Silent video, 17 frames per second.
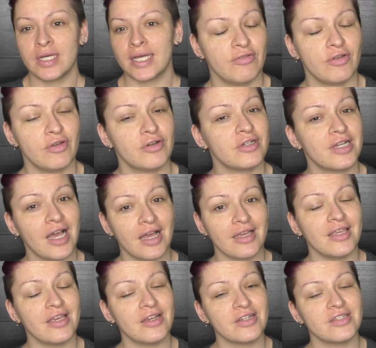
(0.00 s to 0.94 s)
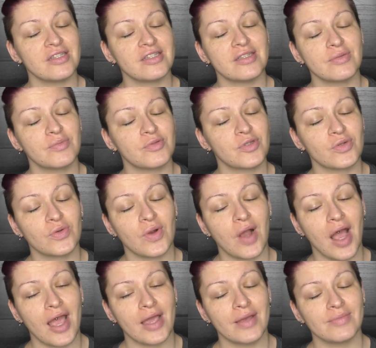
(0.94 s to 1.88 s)
If you're not yet
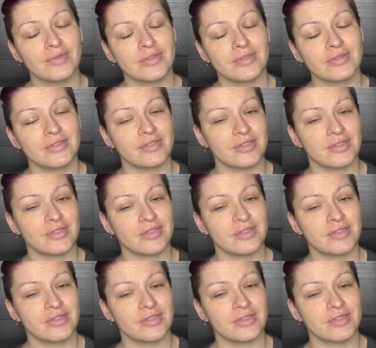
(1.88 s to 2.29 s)
subscribed,